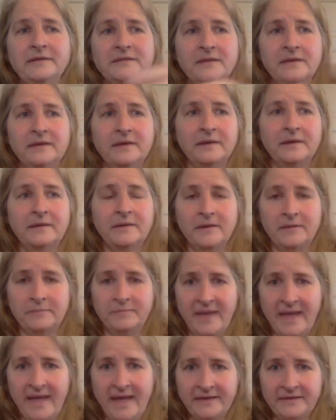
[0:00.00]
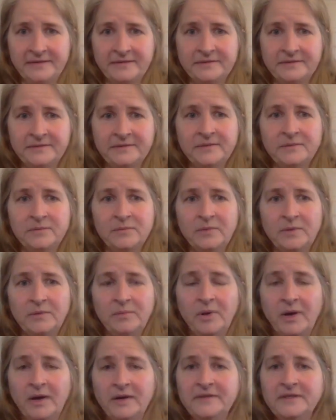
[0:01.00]
a bat
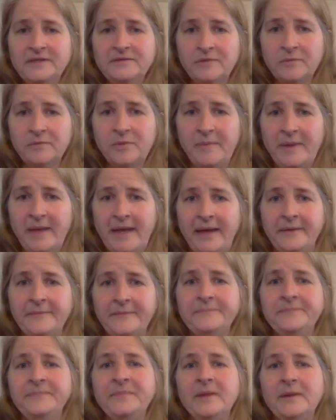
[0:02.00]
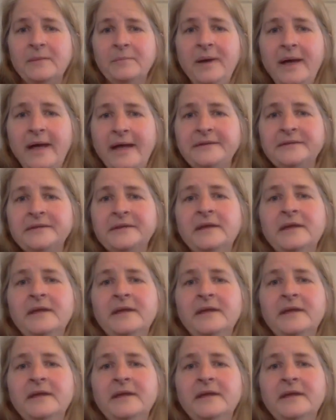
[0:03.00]
part that's from a bat, but